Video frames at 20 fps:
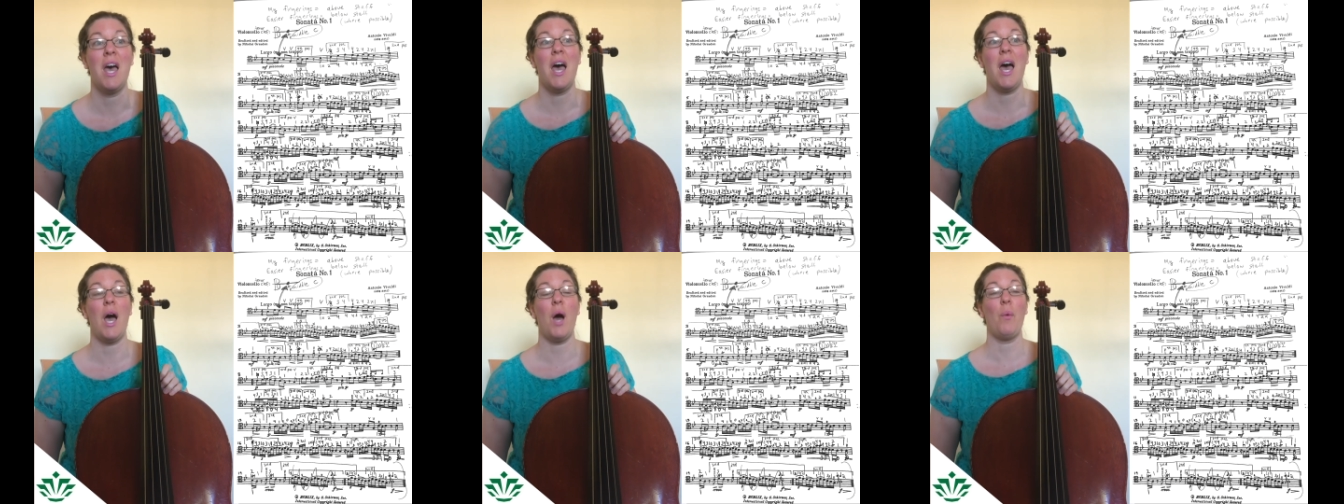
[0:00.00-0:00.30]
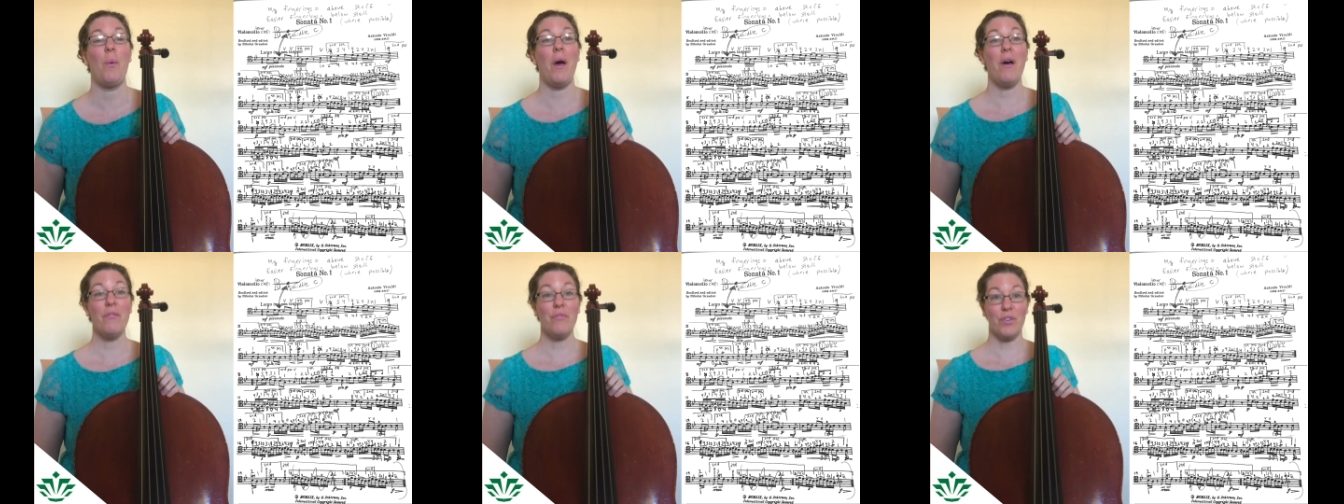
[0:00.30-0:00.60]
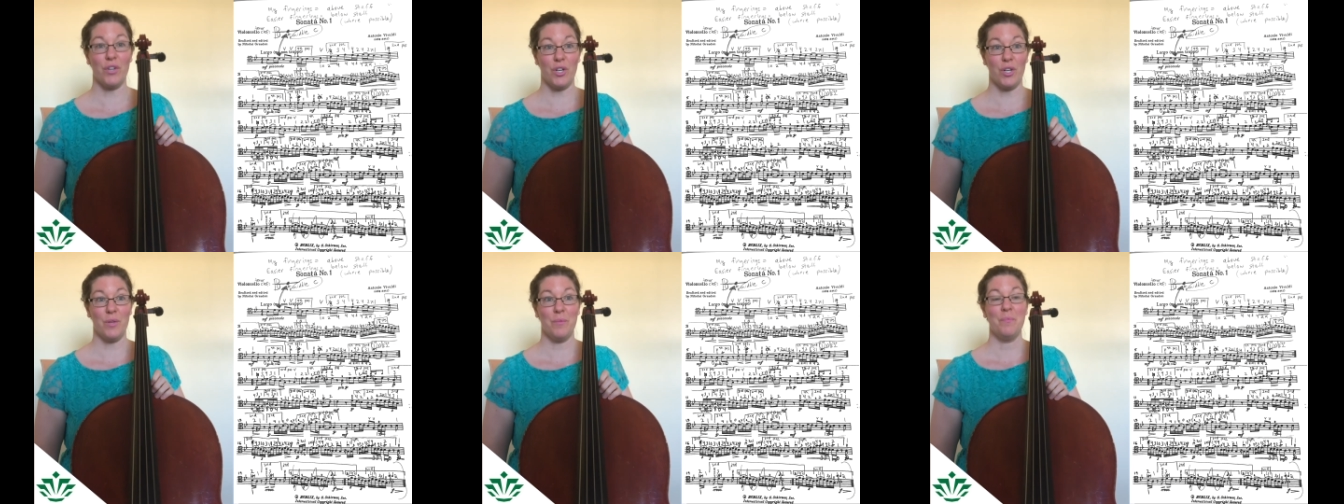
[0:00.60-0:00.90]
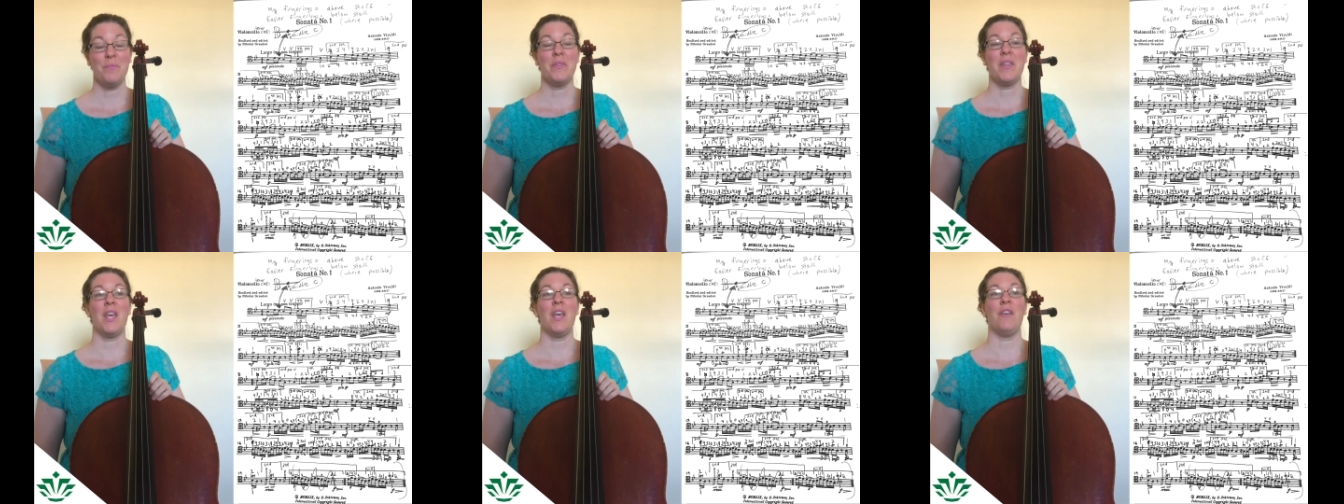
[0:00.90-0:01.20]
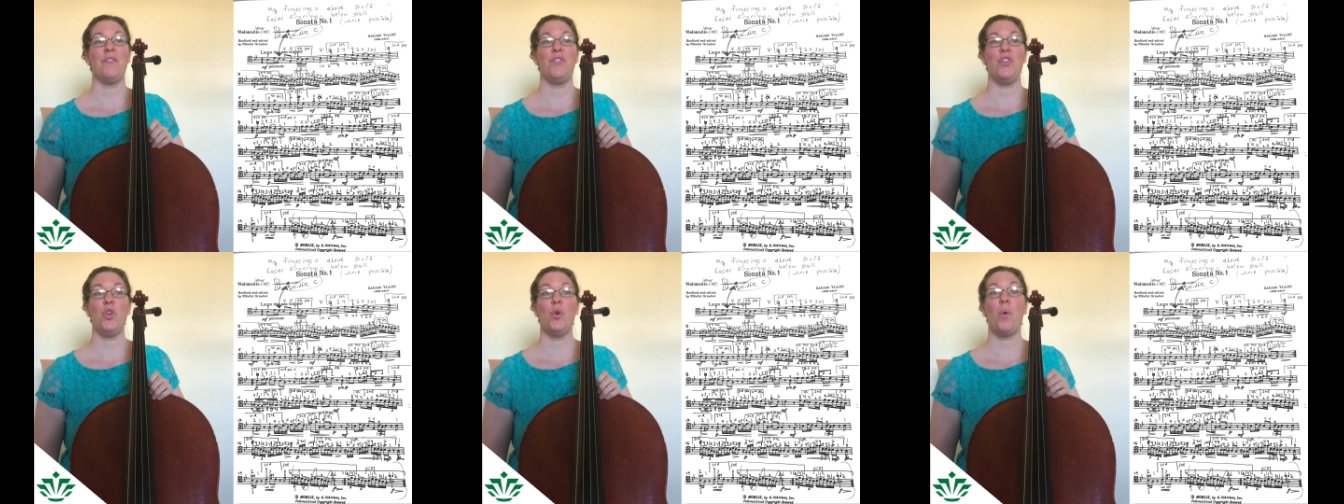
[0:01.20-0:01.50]
However,
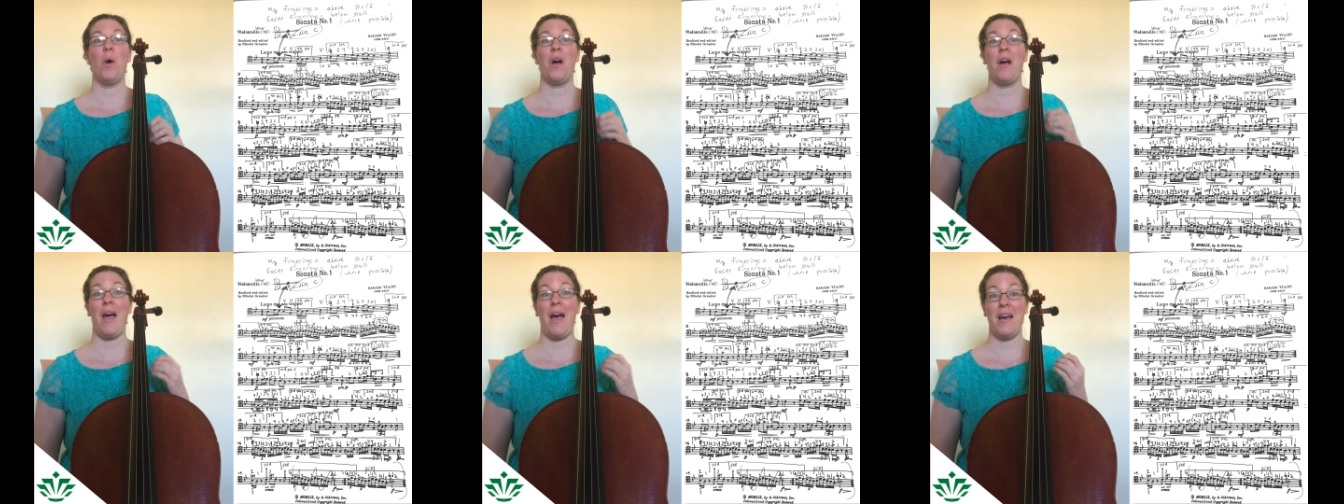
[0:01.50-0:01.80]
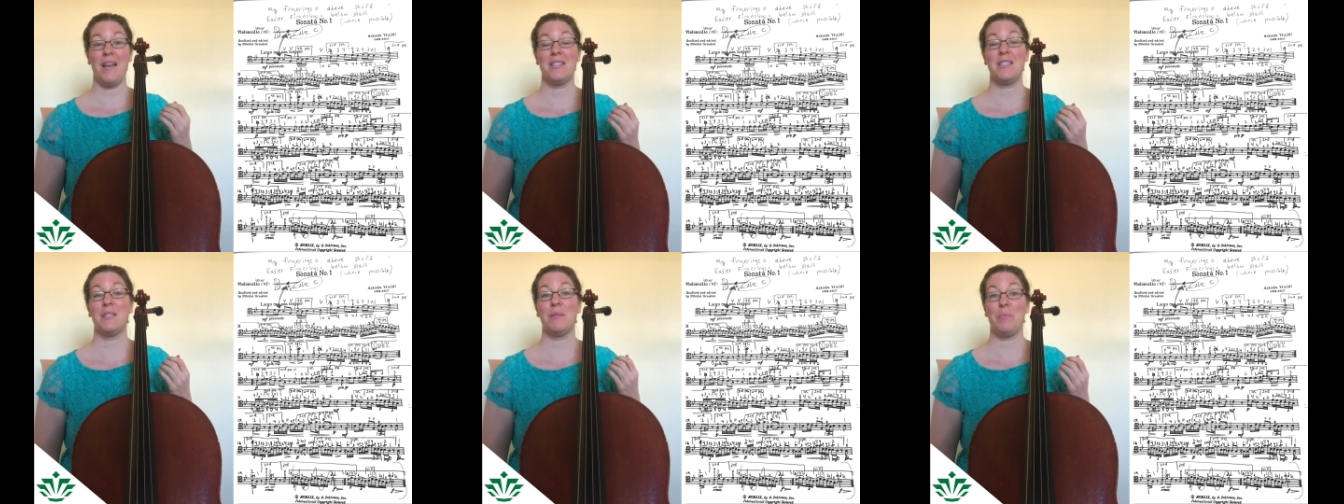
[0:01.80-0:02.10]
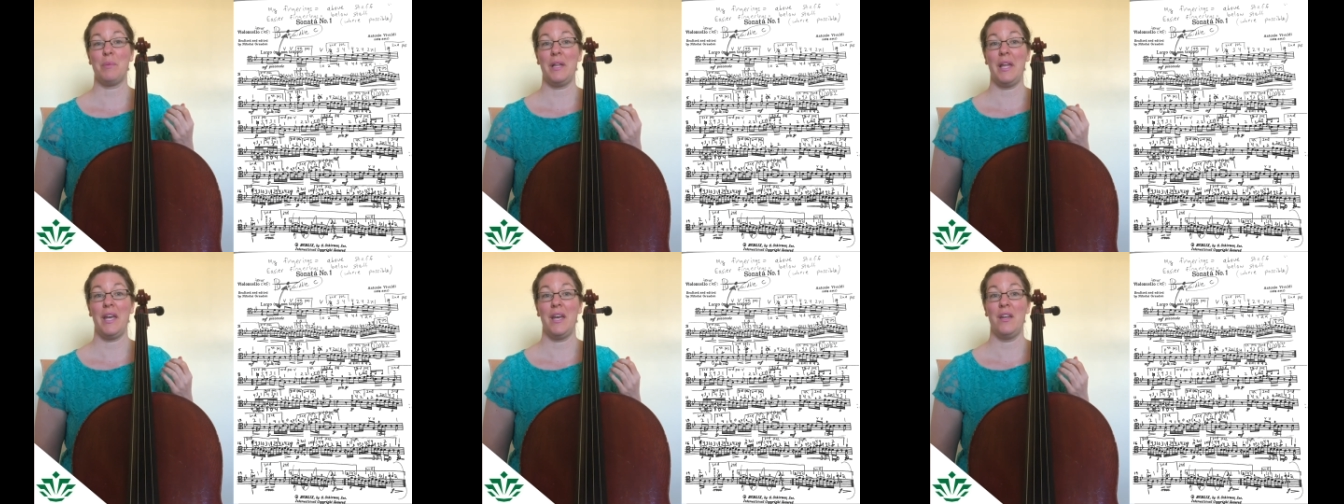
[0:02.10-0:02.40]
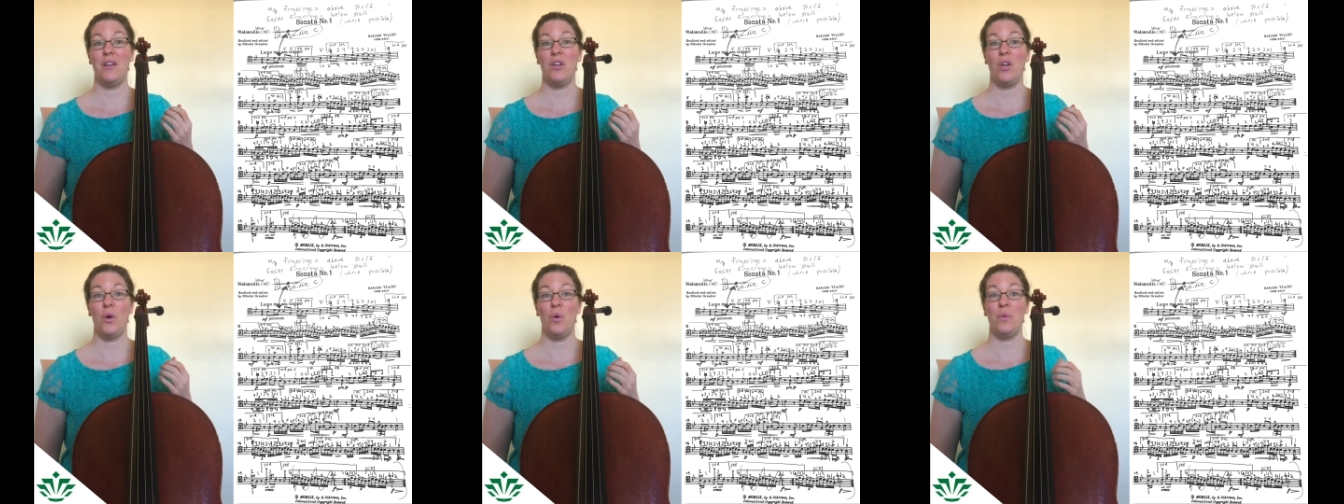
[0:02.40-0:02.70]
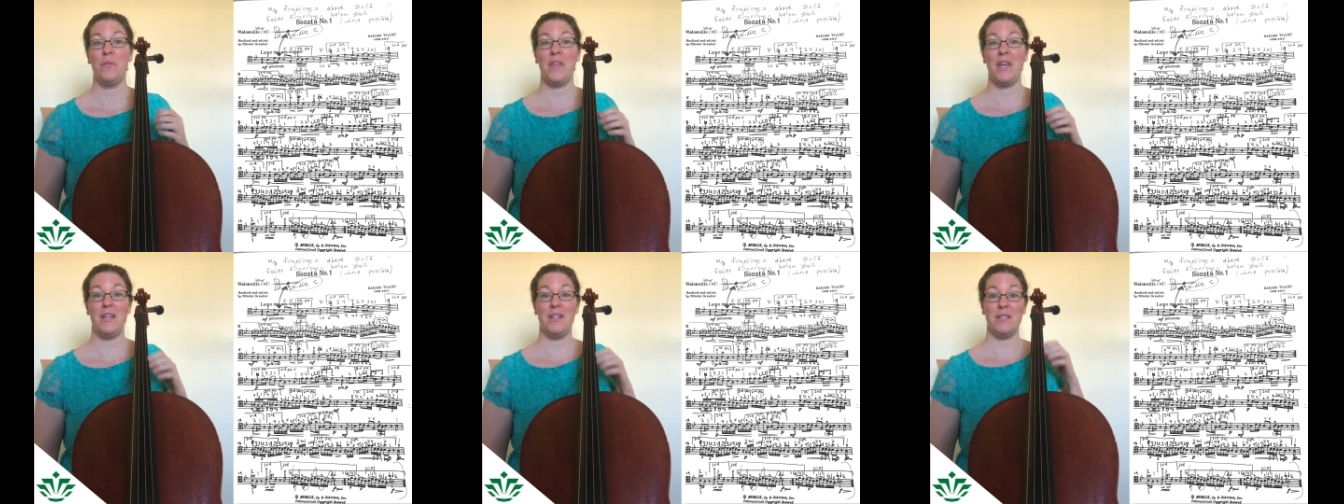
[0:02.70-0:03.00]
if you are asked to play a
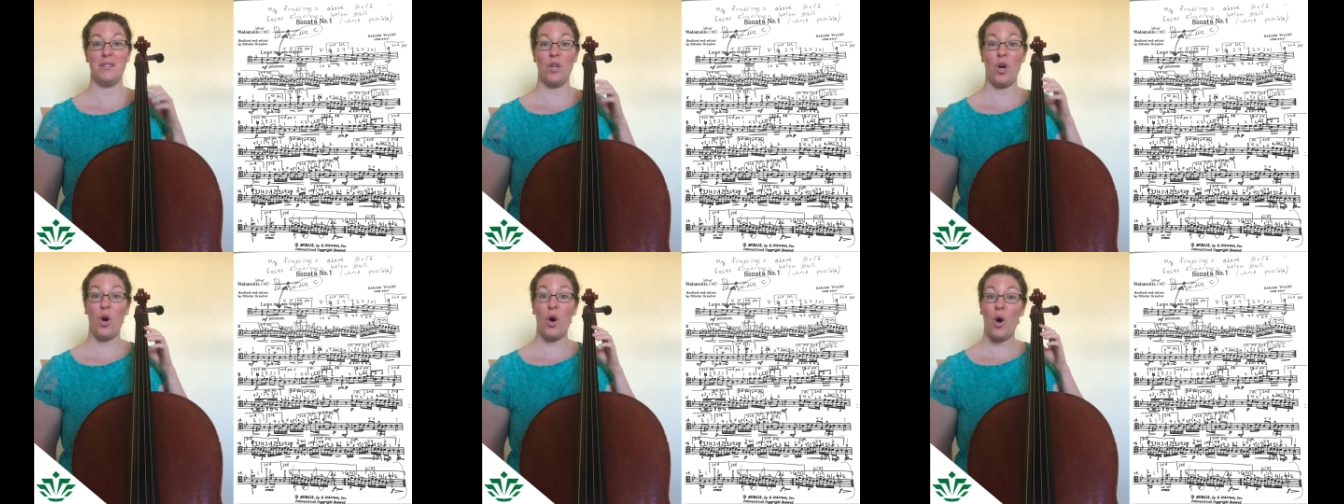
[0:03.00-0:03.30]
note that is